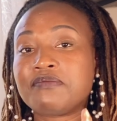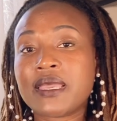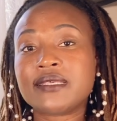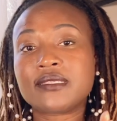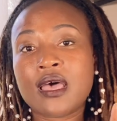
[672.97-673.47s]

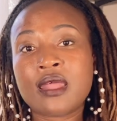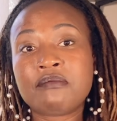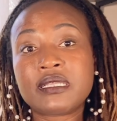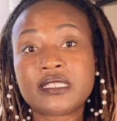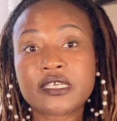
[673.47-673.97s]
based on
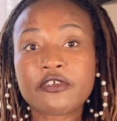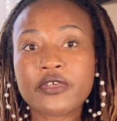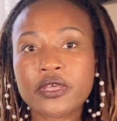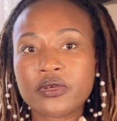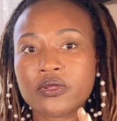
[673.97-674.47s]

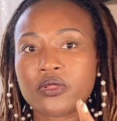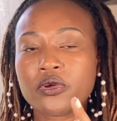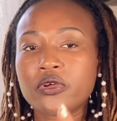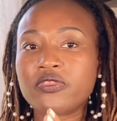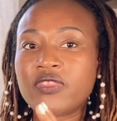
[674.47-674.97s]
material
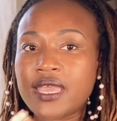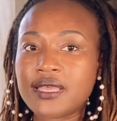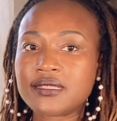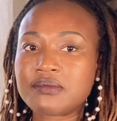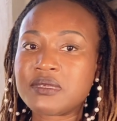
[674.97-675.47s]

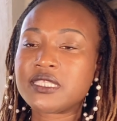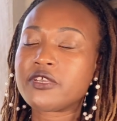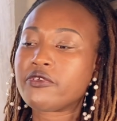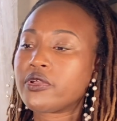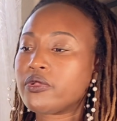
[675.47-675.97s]
things,
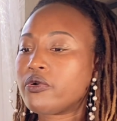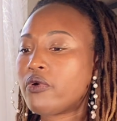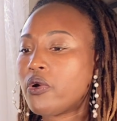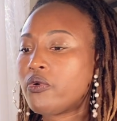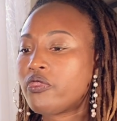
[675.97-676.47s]
material
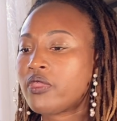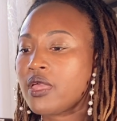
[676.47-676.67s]
growth.